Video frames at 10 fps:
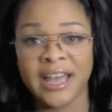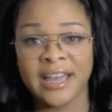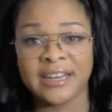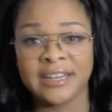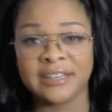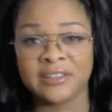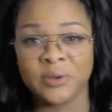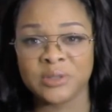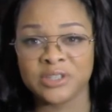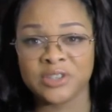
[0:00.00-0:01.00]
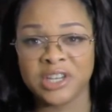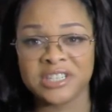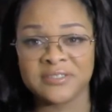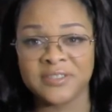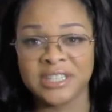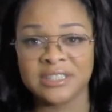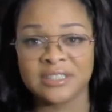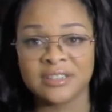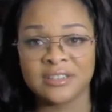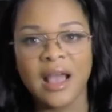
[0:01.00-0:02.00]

had ichthyosis on his feet